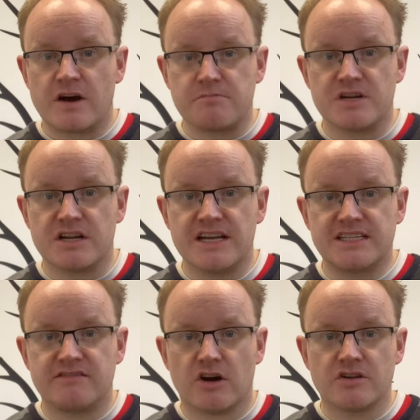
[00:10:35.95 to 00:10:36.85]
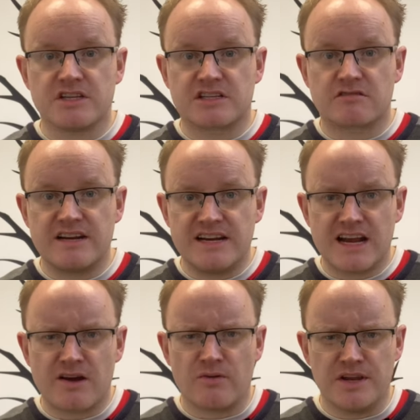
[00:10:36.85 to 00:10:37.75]
I'll put a list of it on the screen
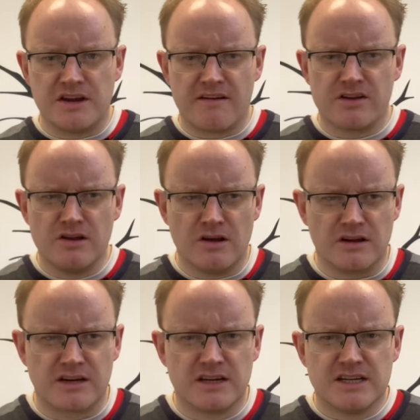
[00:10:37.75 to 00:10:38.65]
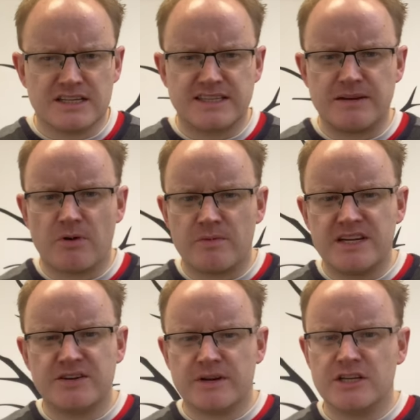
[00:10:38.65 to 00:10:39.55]
now and you have a look, see what we
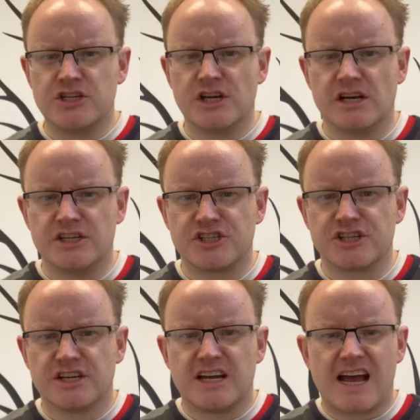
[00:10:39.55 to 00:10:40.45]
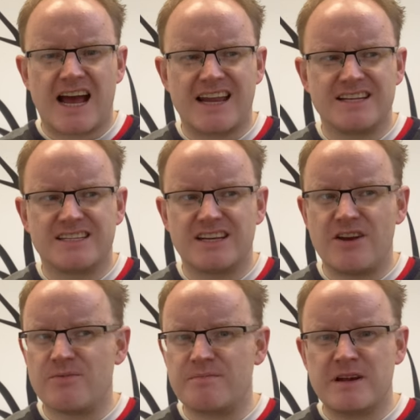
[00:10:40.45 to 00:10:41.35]
do in church. And
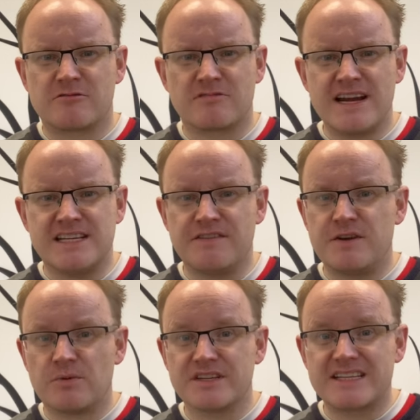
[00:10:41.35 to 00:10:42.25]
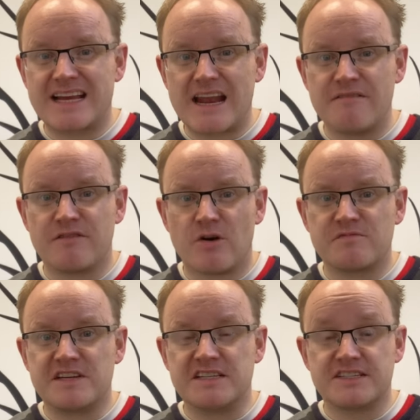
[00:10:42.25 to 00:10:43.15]
it would be great if you want to get
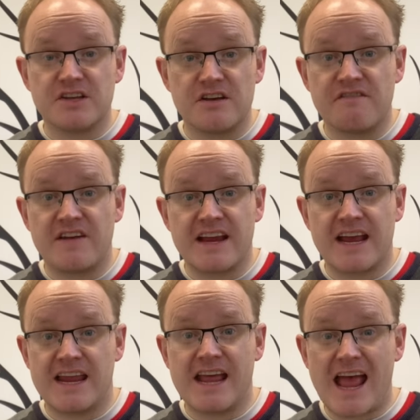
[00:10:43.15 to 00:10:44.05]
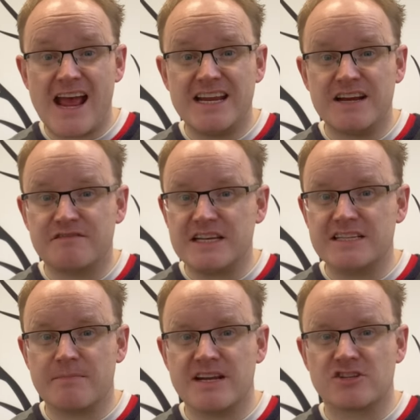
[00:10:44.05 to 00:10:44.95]
involved in serving in any of
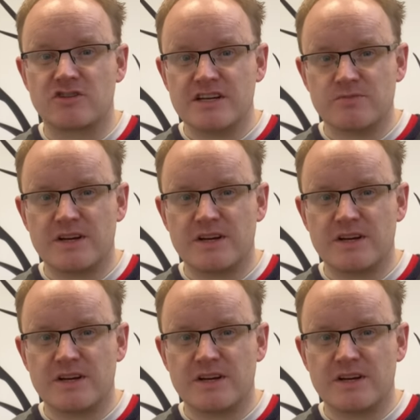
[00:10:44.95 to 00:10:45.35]
these ministries.